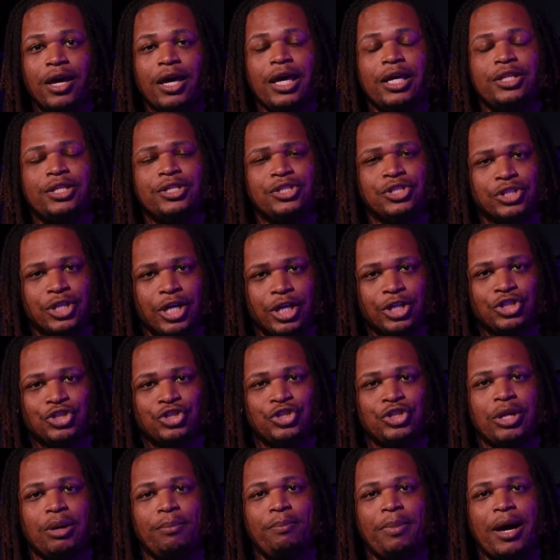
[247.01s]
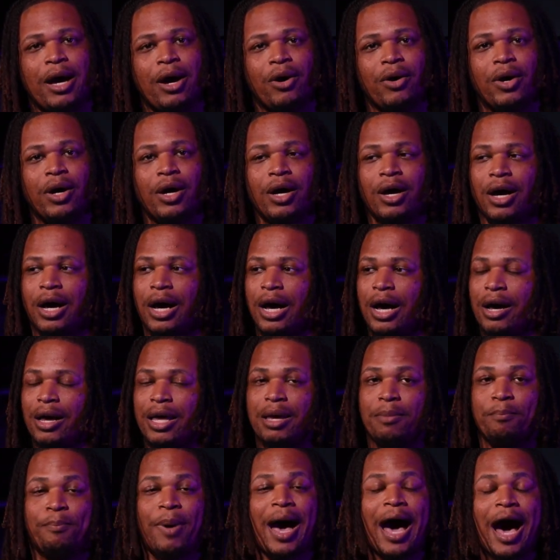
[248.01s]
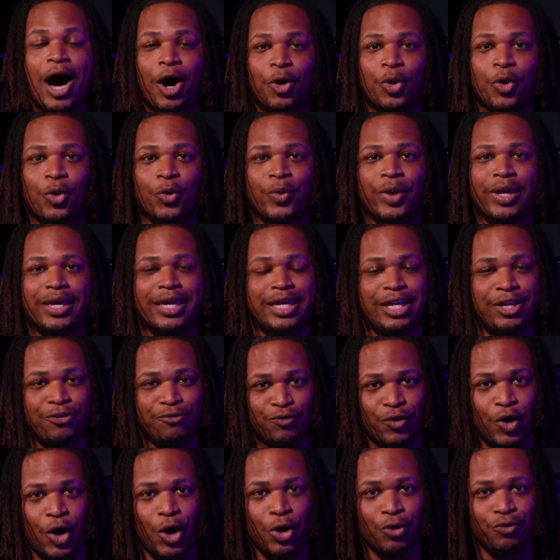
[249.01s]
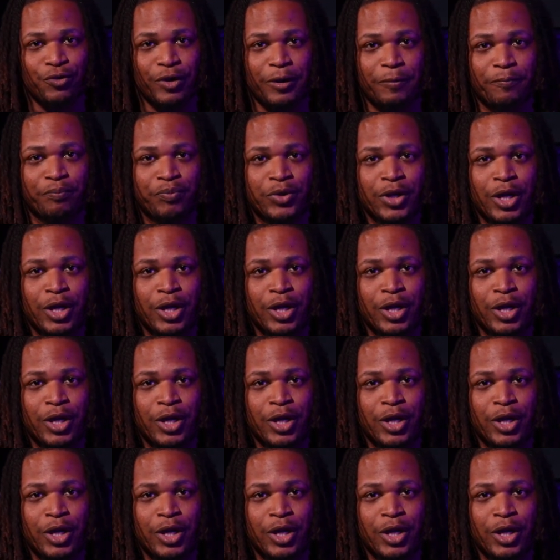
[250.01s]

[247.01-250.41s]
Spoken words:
a discussion about empowering and involving.